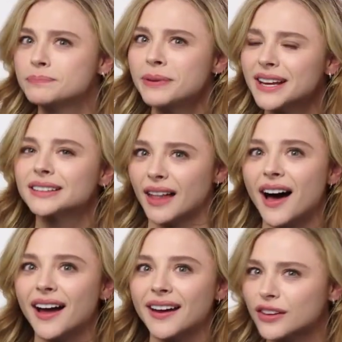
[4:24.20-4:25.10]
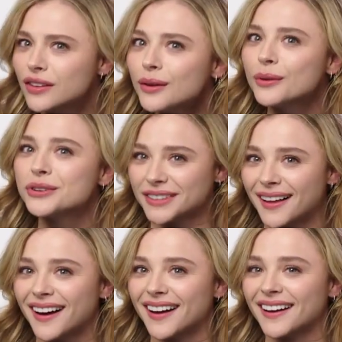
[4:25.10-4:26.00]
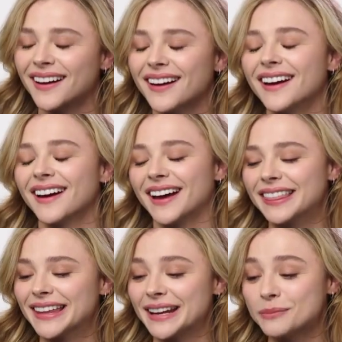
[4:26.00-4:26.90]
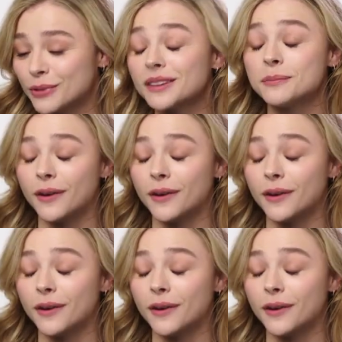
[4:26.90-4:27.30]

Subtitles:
big lie, a huge lie. And then I booked the